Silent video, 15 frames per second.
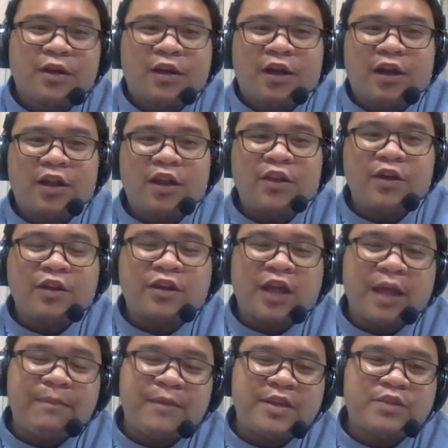another
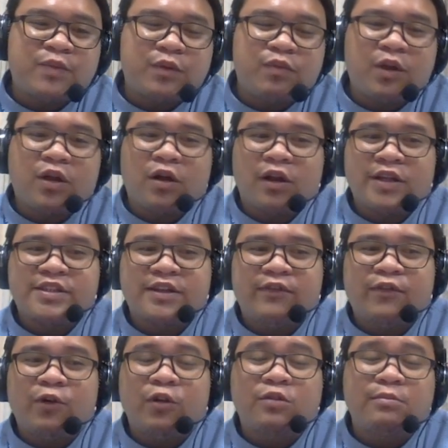type is what we call as the
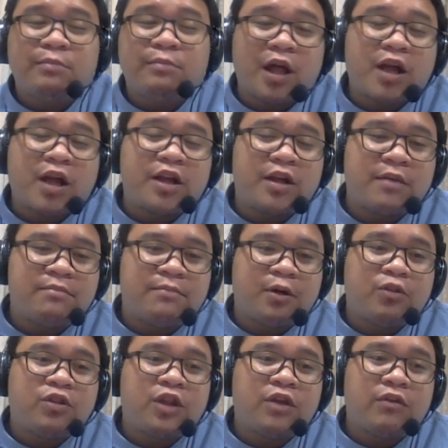fault block
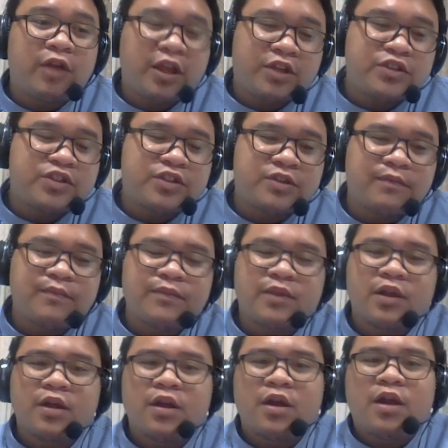mountain range.
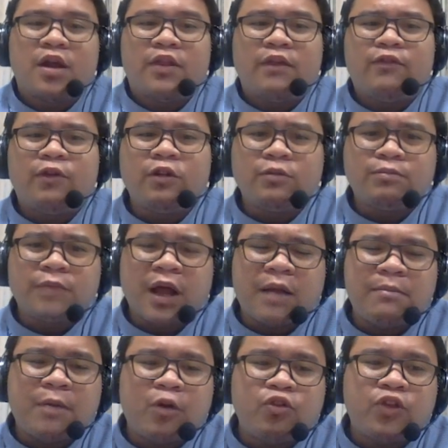The fault
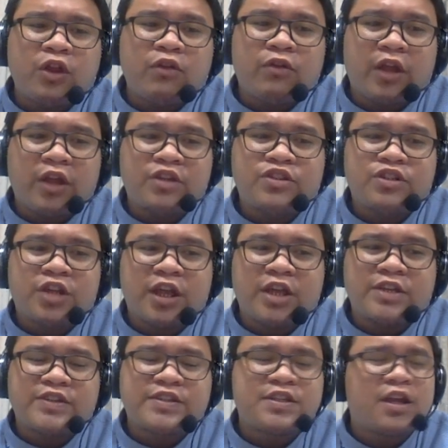block mountain range
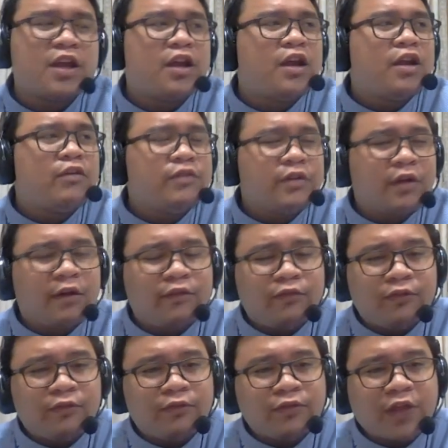is a
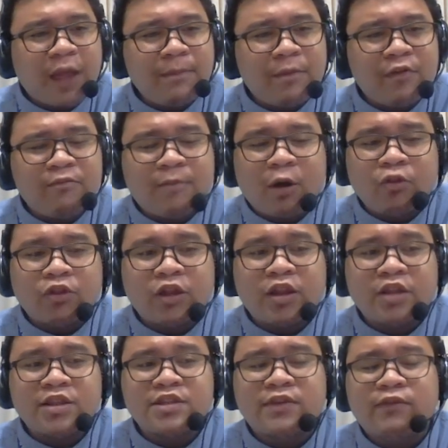type of mountain
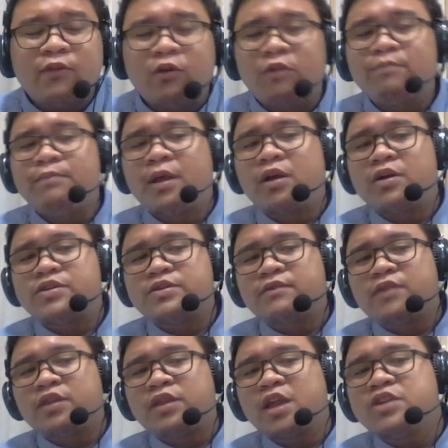that is formed because
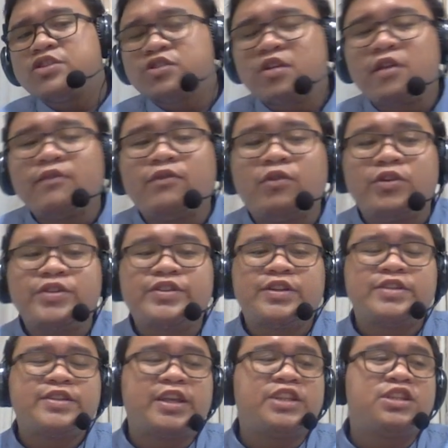of the tensional
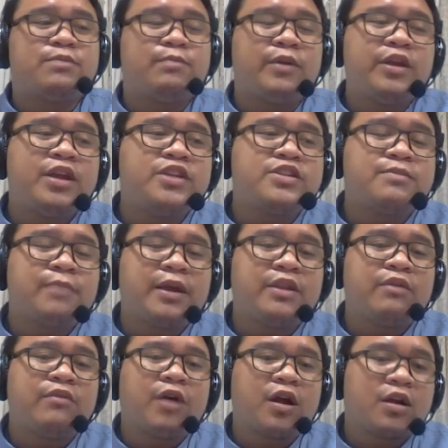forces experienced by
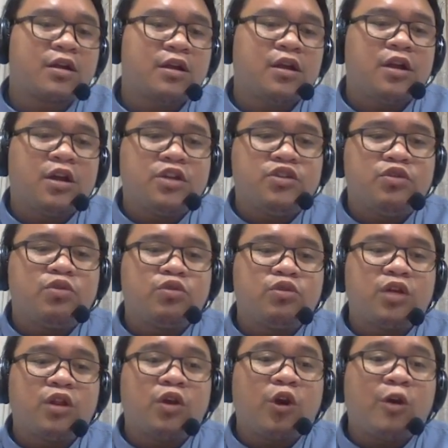the rock due to
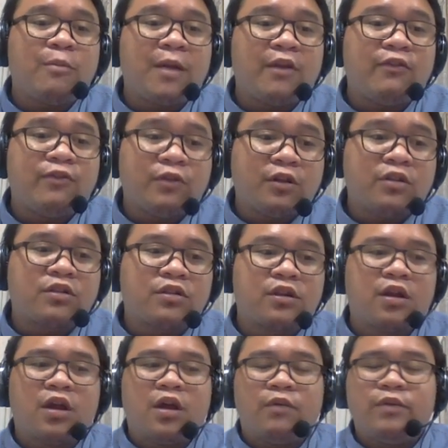the normal fault,
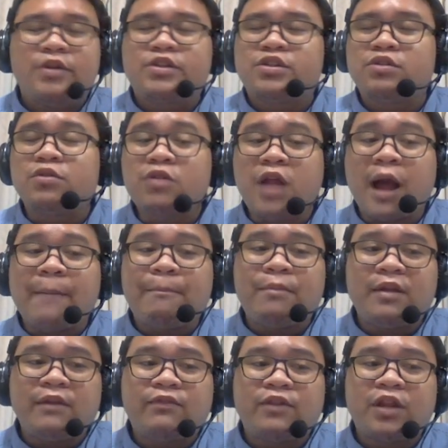which could
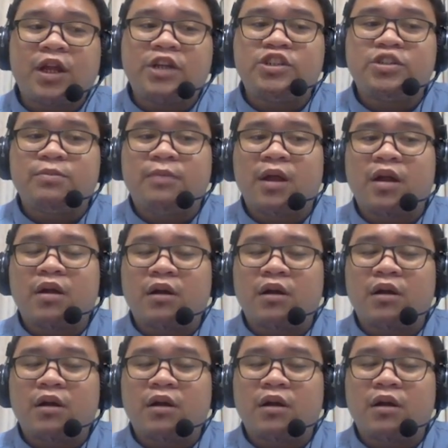uplift large block